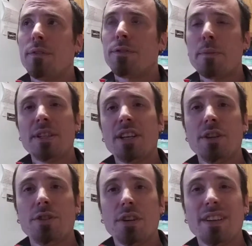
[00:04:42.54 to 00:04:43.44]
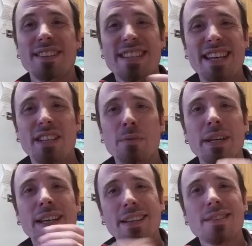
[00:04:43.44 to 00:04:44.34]
fermentation
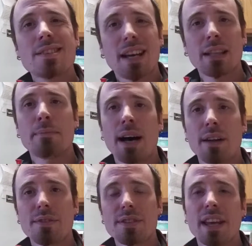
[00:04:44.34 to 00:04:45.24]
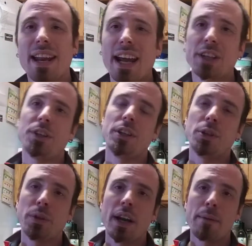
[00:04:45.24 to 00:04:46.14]
continuing inside the bottles can actually
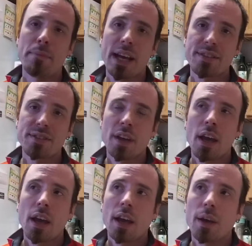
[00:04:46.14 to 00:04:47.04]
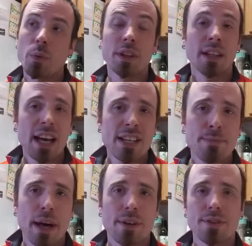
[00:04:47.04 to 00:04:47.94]
create a mess, and with glass
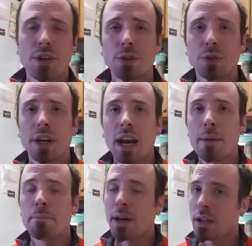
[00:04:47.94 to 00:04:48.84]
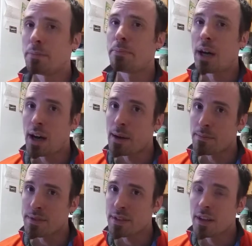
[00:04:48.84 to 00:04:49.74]
bottles could create bottle
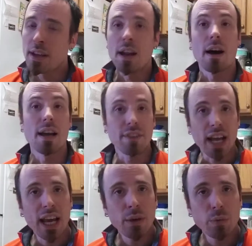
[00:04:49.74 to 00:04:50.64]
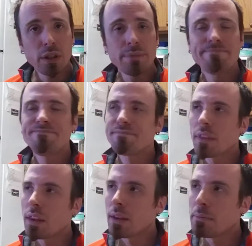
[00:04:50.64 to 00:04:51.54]
bombs. Now, I haven't had one,
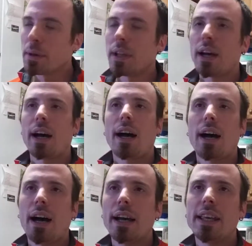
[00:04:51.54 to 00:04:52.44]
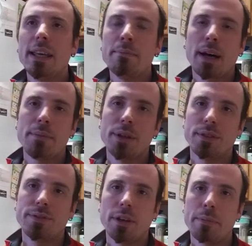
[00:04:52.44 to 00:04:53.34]
but I keep my beer
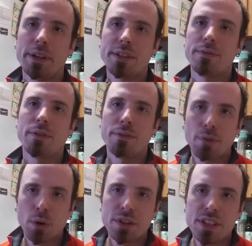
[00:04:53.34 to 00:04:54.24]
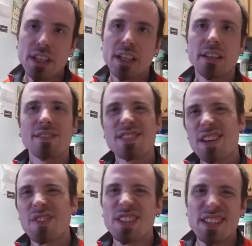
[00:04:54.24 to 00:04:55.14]
fermented for 14 to
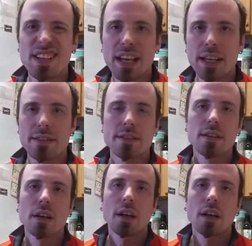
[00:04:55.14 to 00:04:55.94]
17 days,